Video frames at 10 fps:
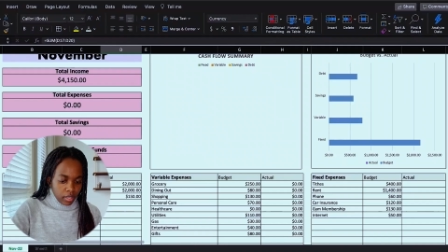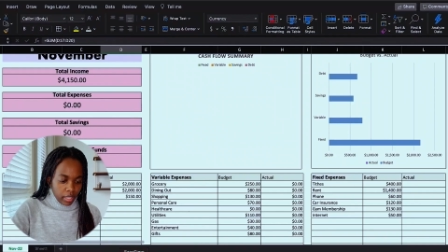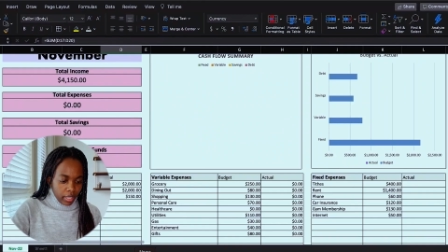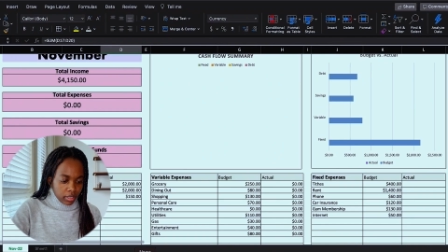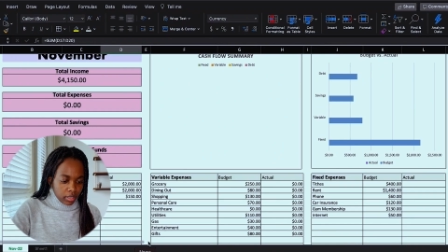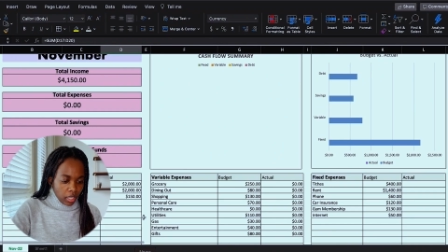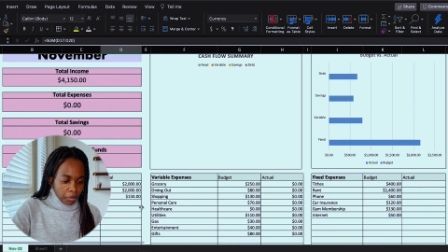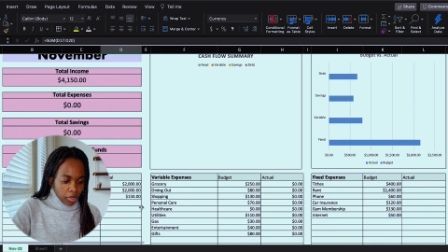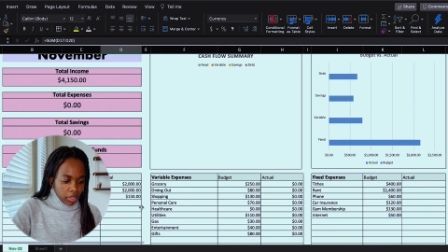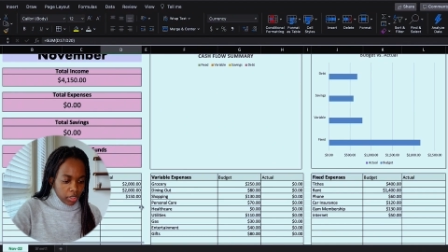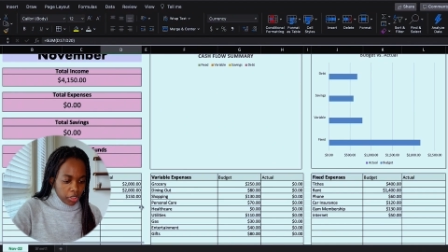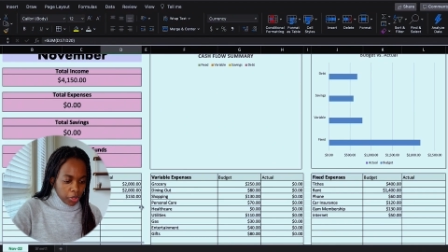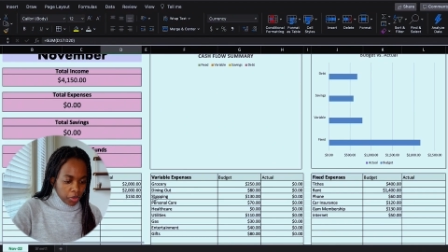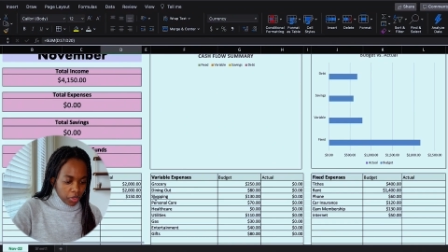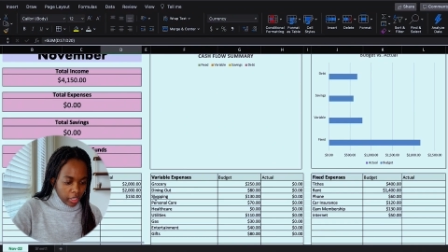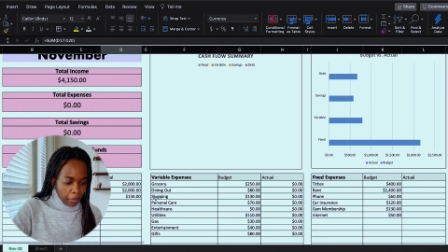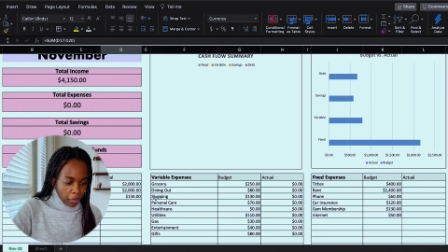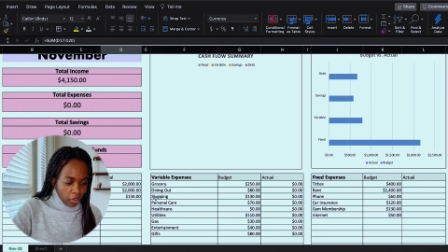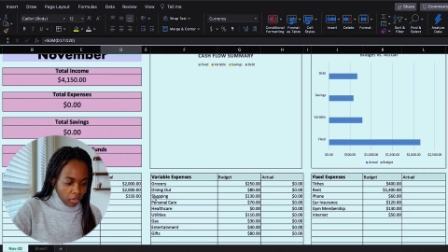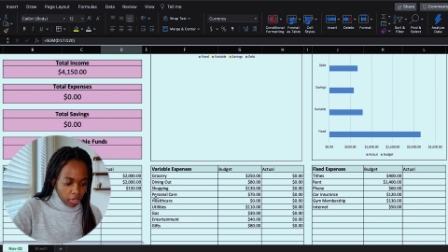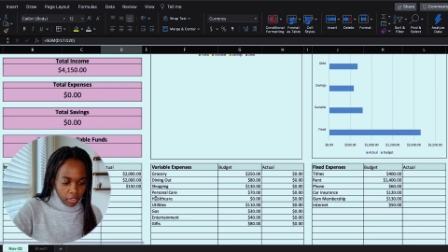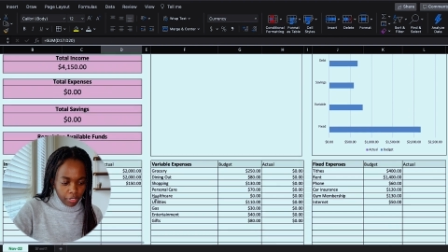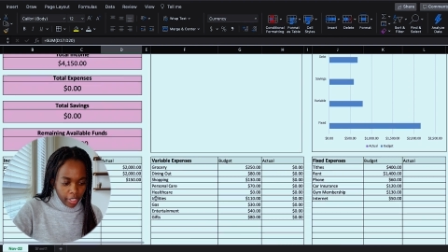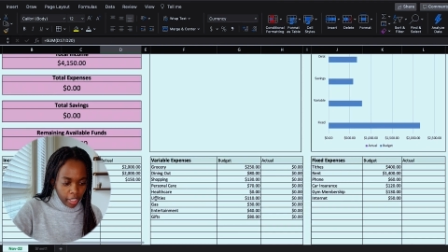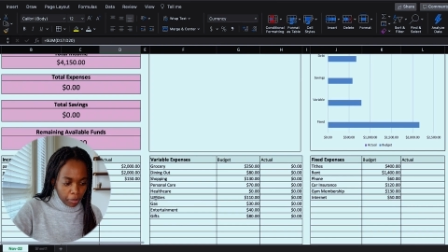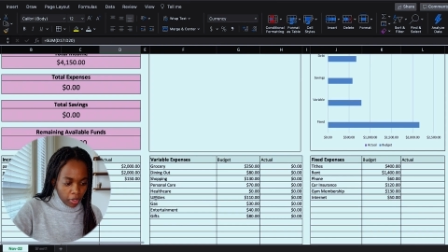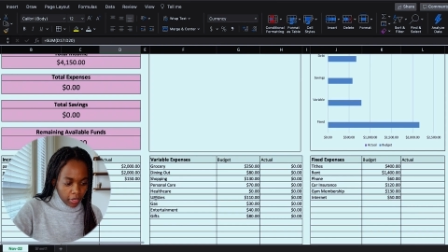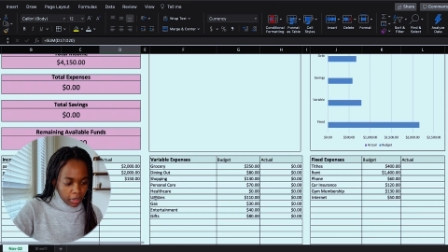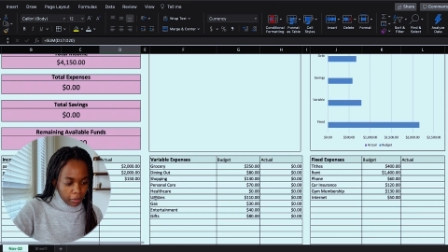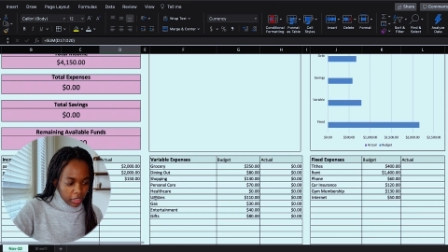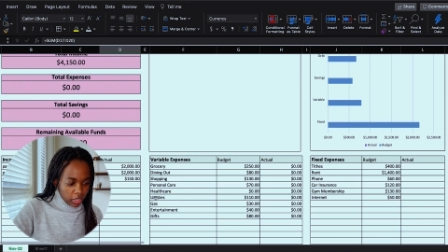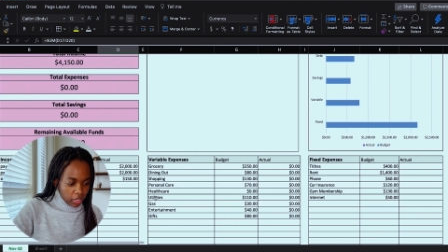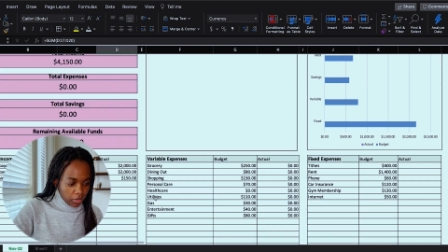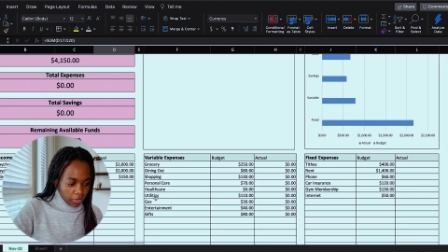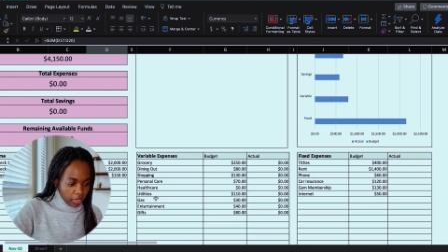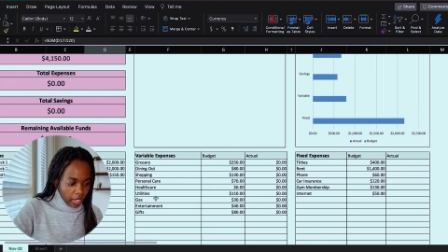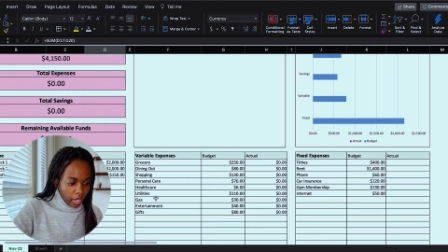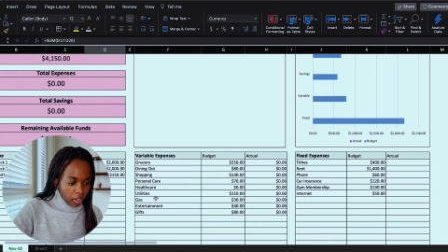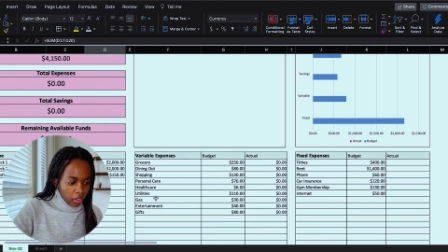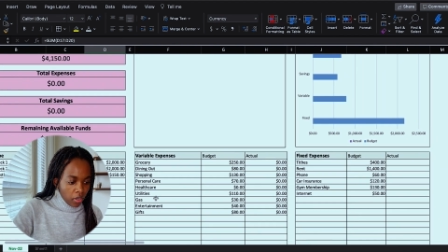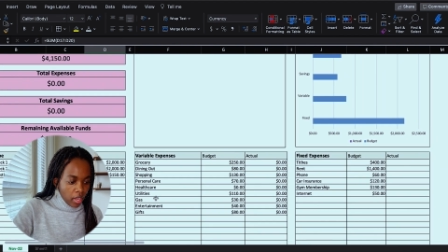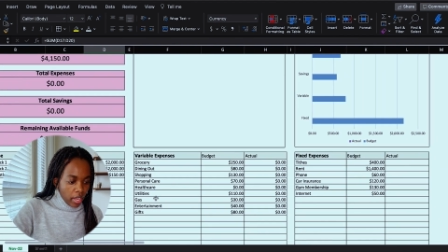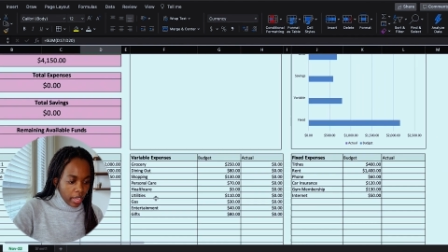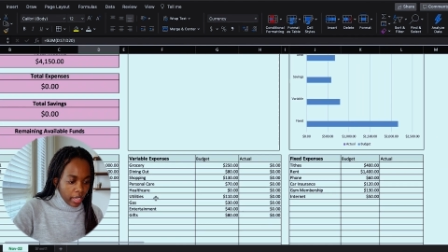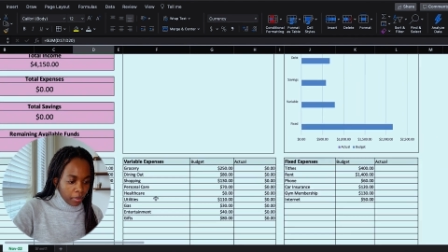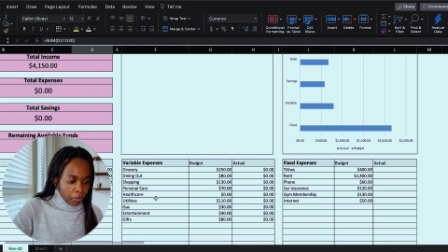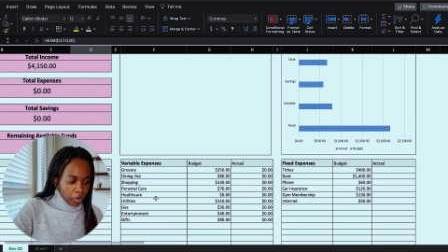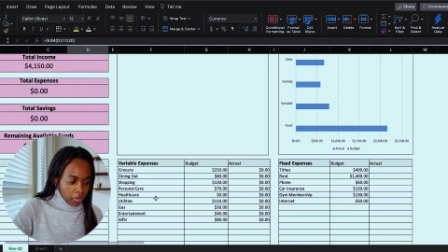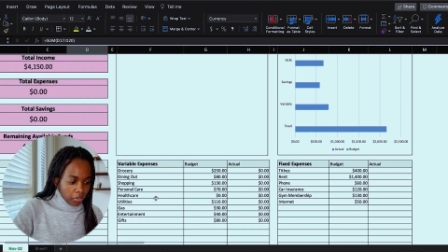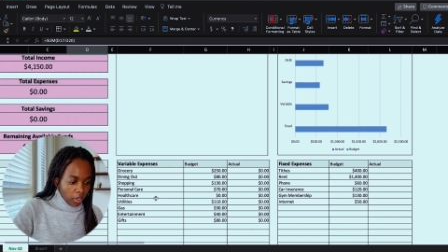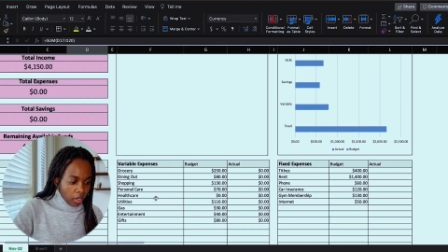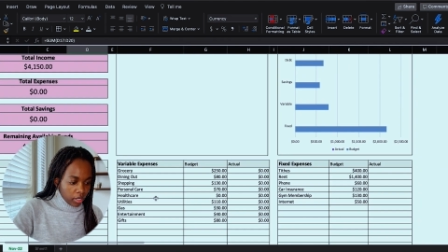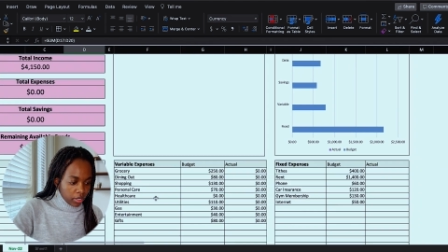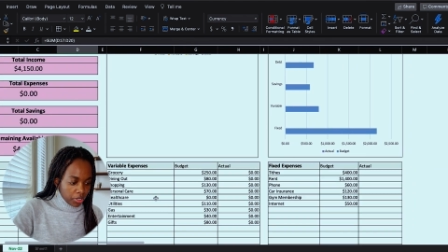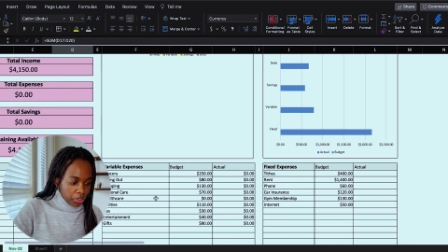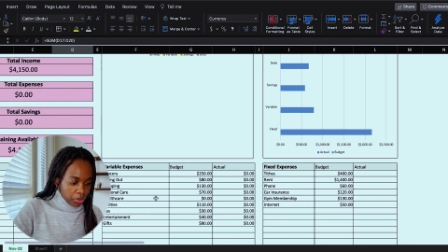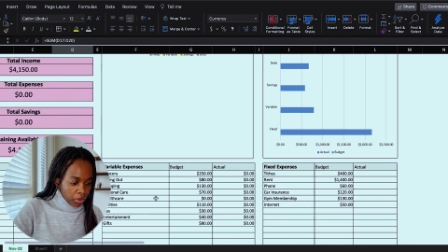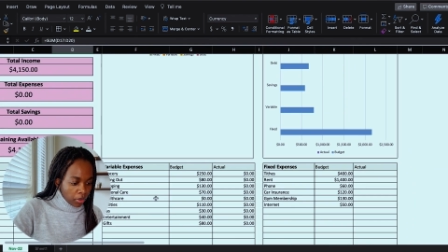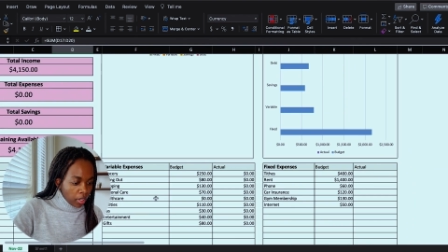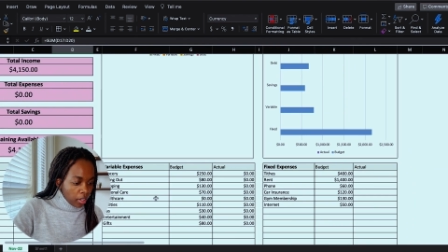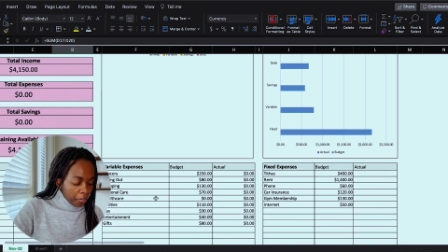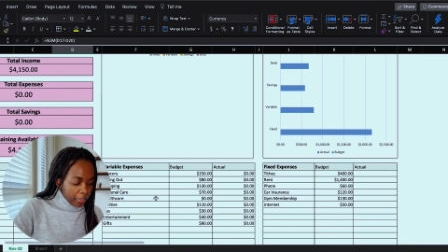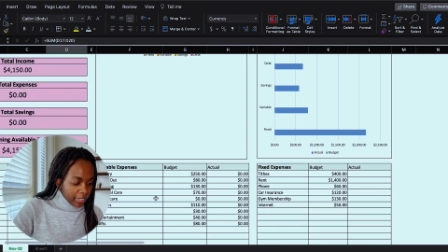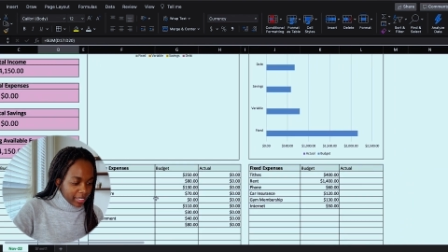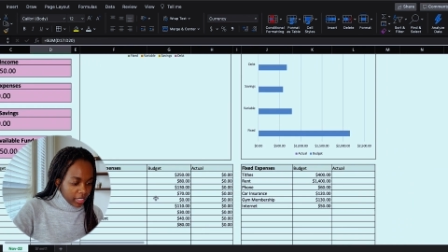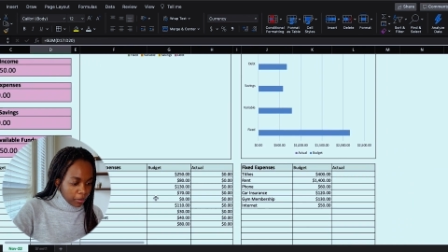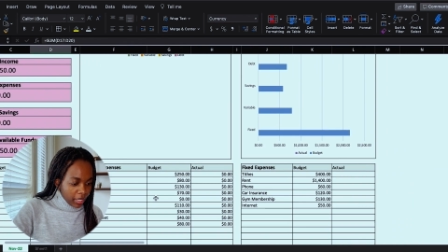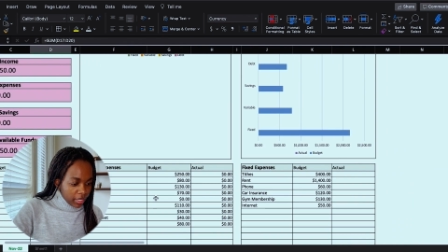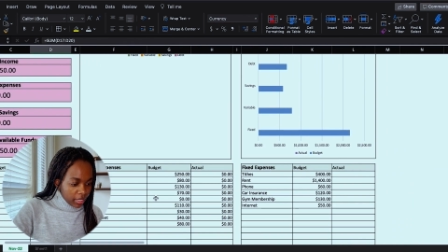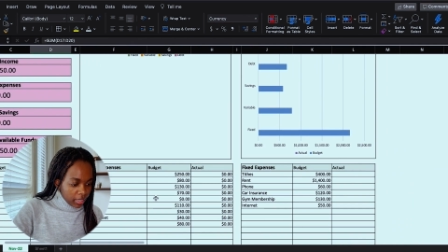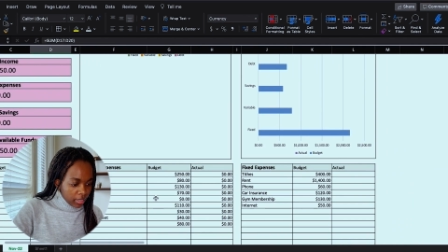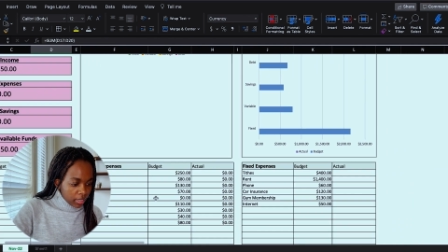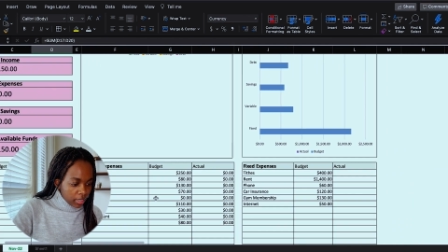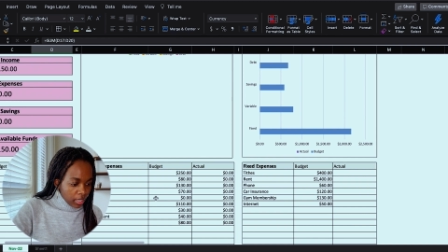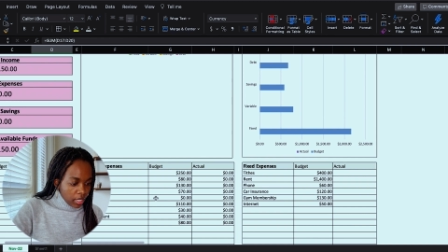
Next, I'm going to skip over variable expenses for now and move on to fixed expenses.